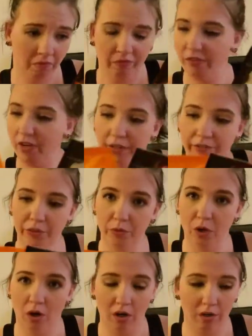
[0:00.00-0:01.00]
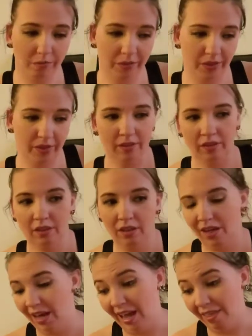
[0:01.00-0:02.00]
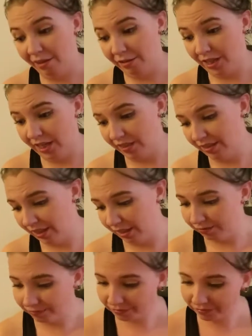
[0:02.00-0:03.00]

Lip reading: very few carbs, and they're tasty.